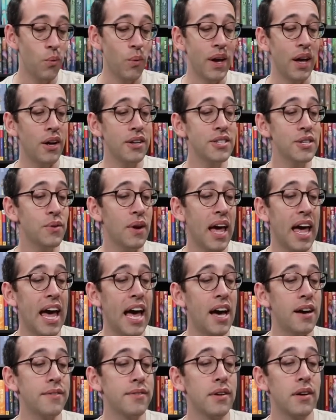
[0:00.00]
We also
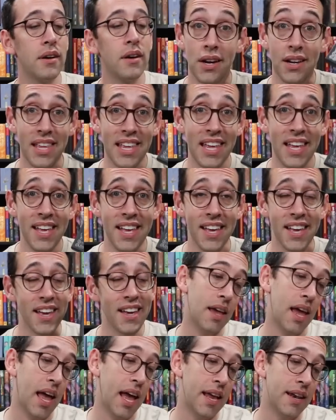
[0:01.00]
have a key,
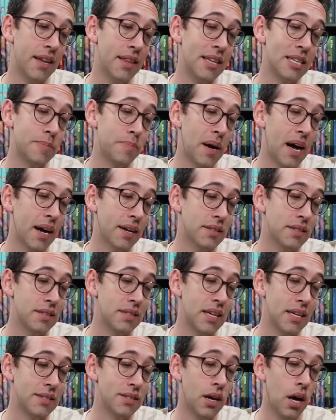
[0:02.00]
and in this box it
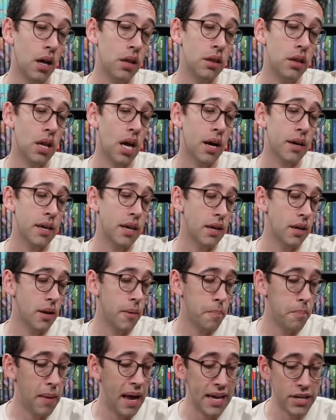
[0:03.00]
says Unlocking
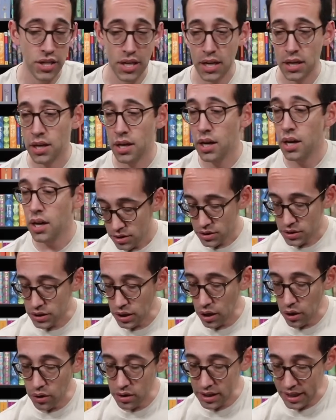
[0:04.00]
Magic.
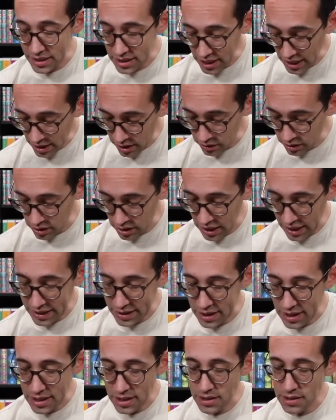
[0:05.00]
So let's take a look at
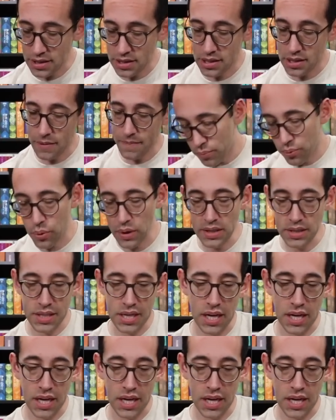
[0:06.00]
these prints